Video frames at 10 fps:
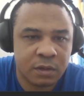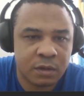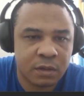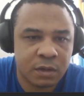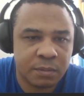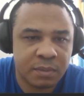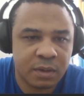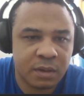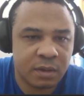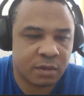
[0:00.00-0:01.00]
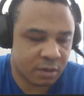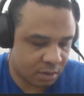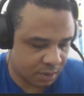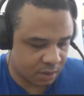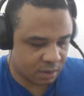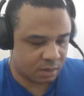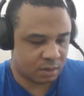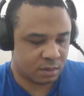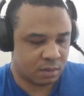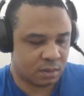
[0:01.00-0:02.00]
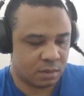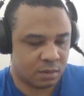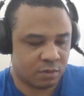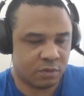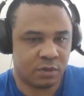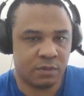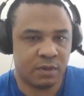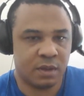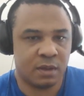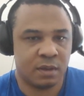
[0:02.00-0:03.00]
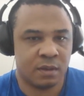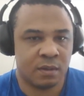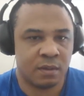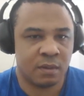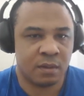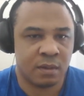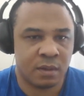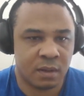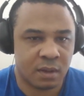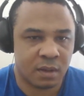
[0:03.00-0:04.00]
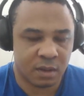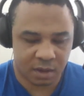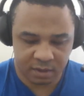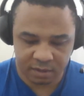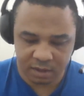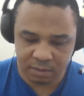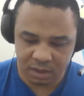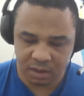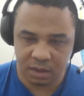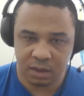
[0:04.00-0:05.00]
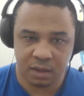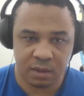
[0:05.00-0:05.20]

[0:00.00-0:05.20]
Yep. Gonna be Control V. That's enemy.